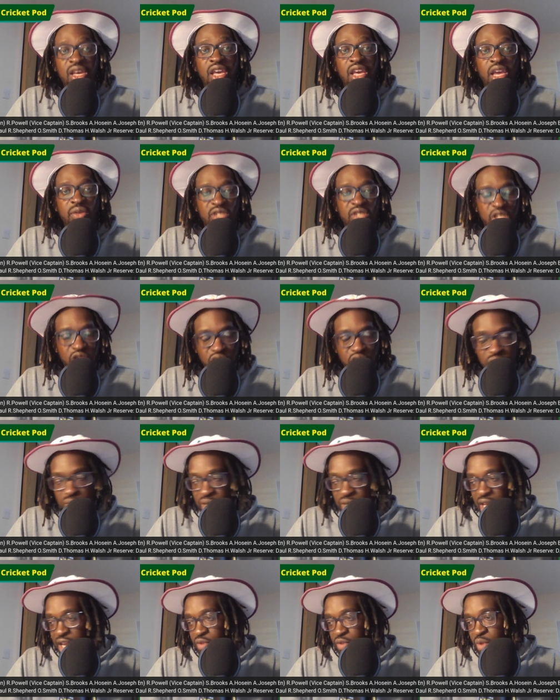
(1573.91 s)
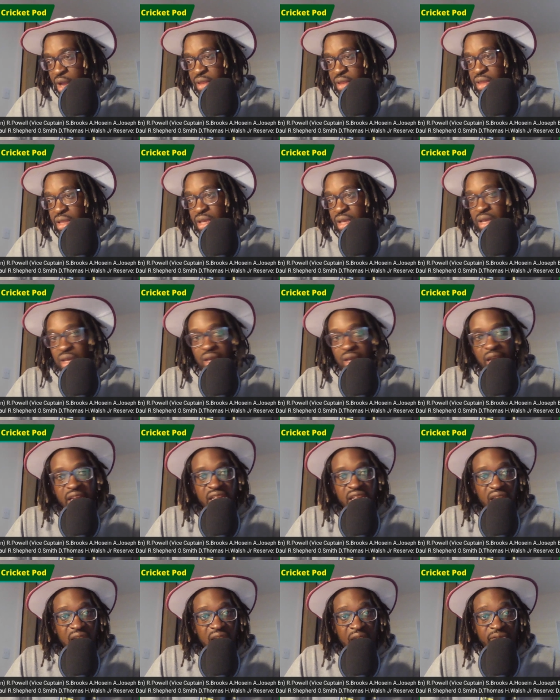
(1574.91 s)
It was a 2K run.
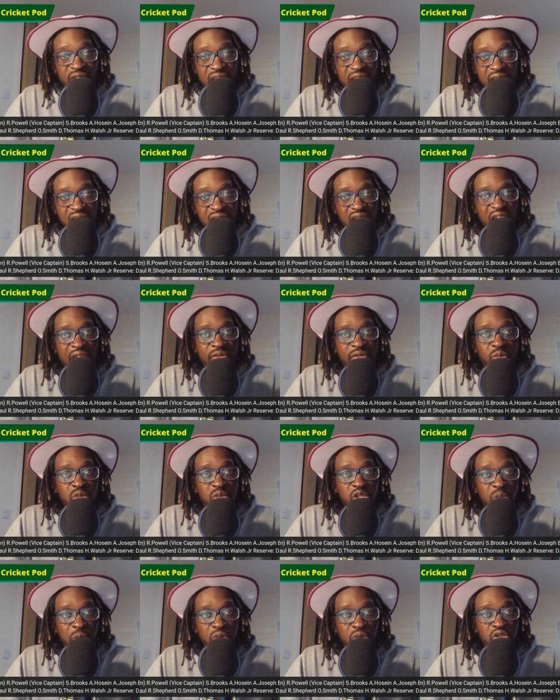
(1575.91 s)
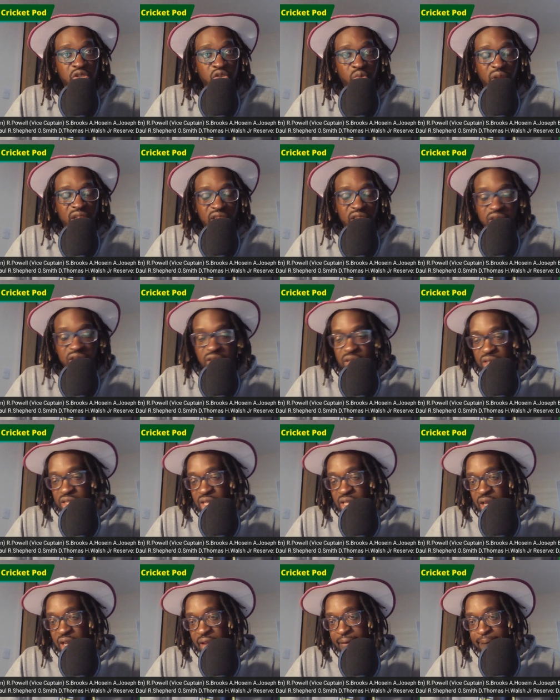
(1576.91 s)
And evidently Evin was supposed to run a certain
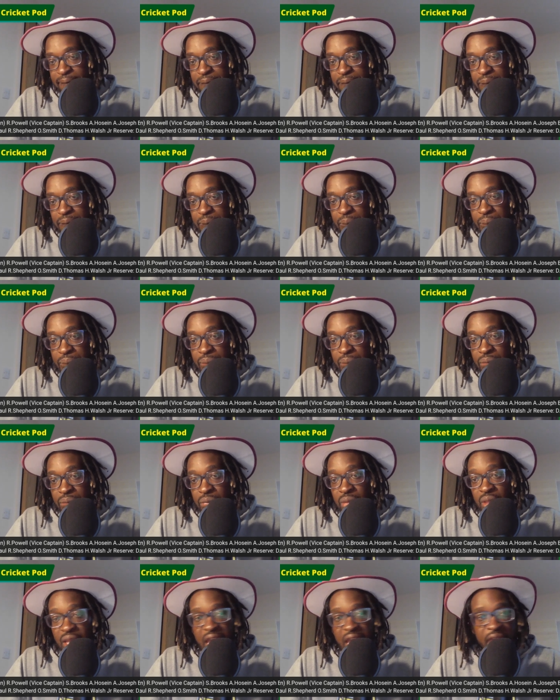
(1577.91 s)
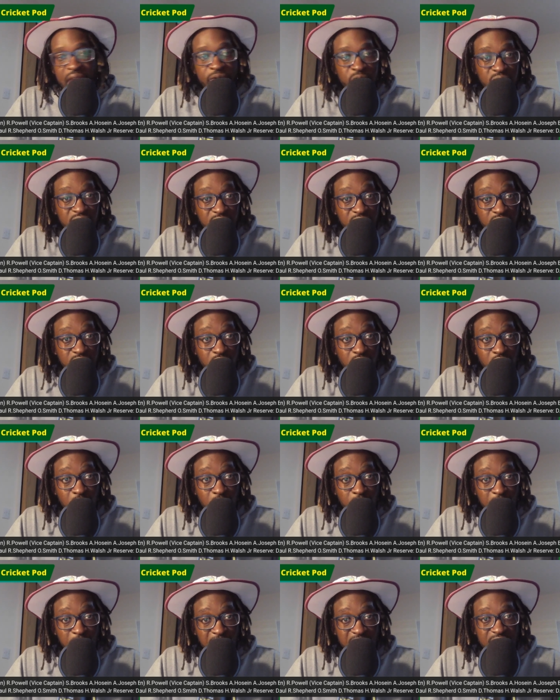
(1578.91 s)
time. Evin did not
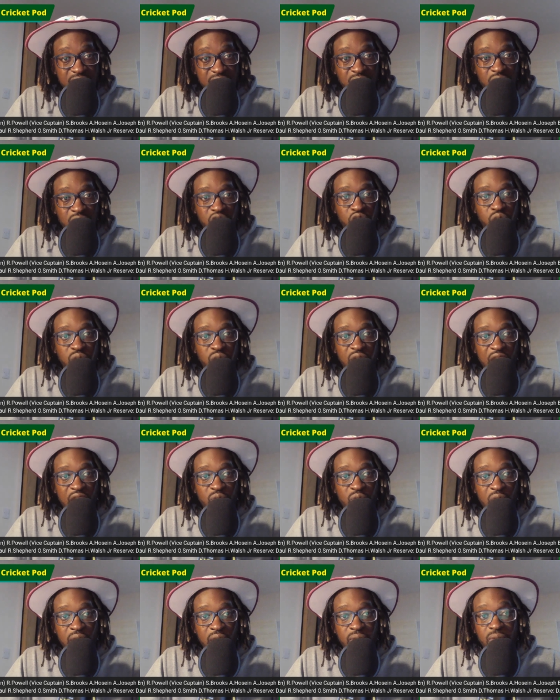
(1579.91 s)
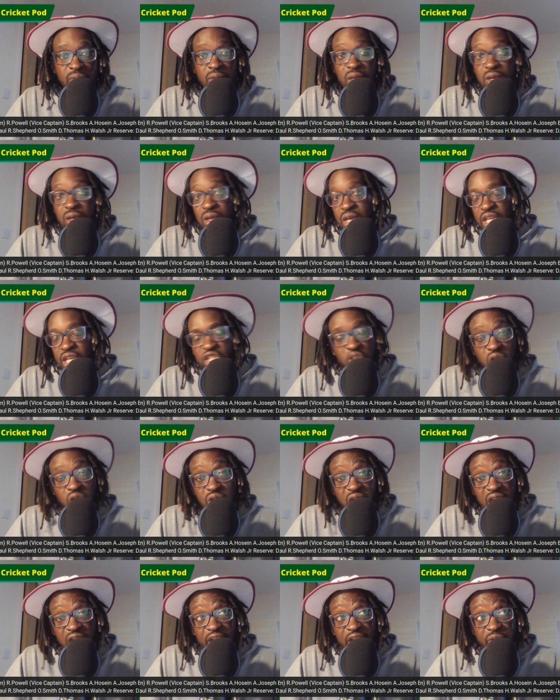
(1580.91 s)
complete the 2K run. It's
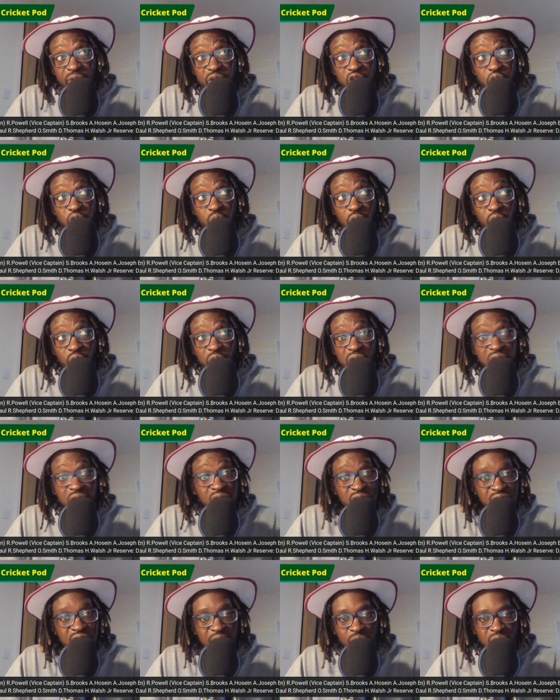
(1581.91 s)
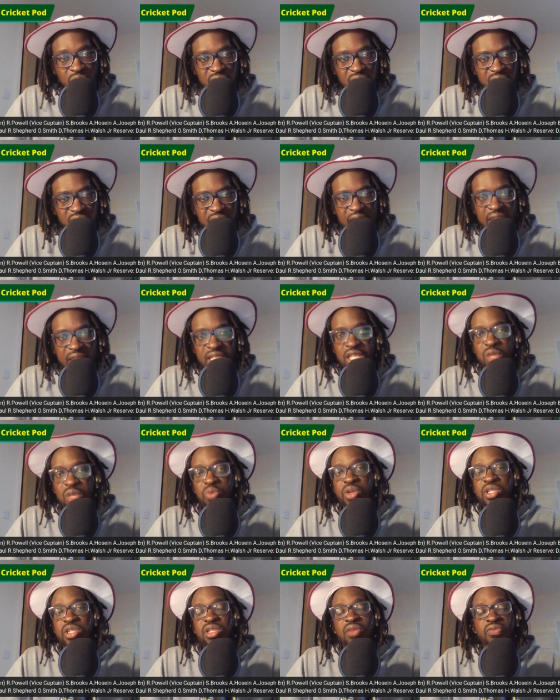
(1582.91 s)
unclear as to what reasons. That wasn't stated in the
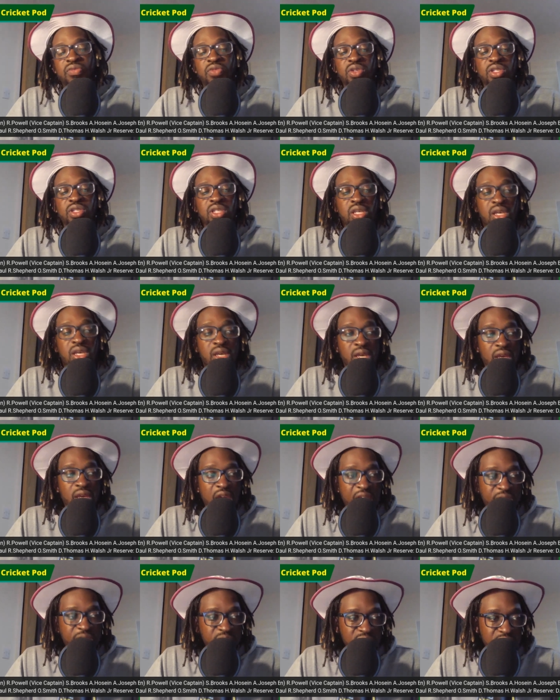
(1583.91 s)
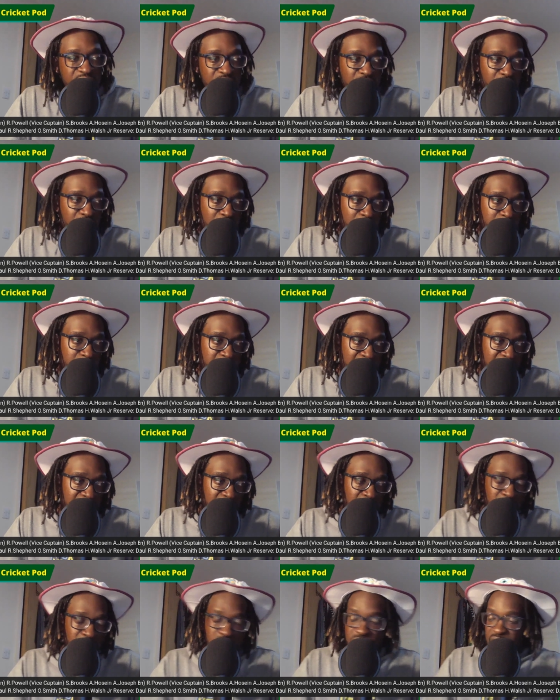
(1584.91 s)
press conference. Evin did not complete the
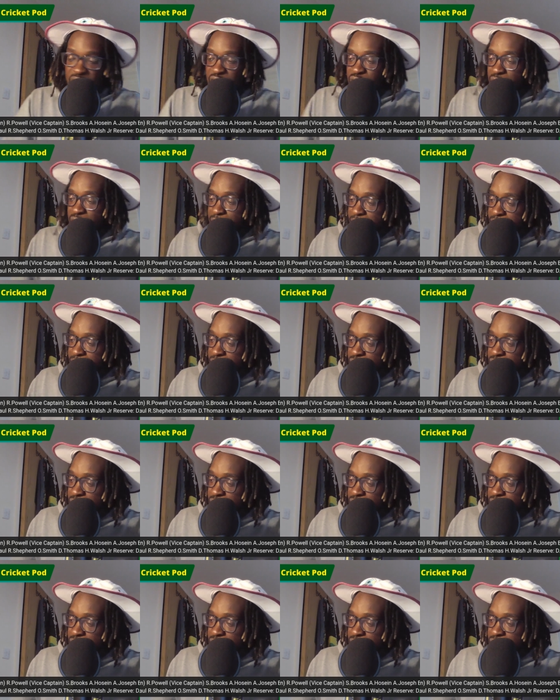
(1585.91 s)
2K run.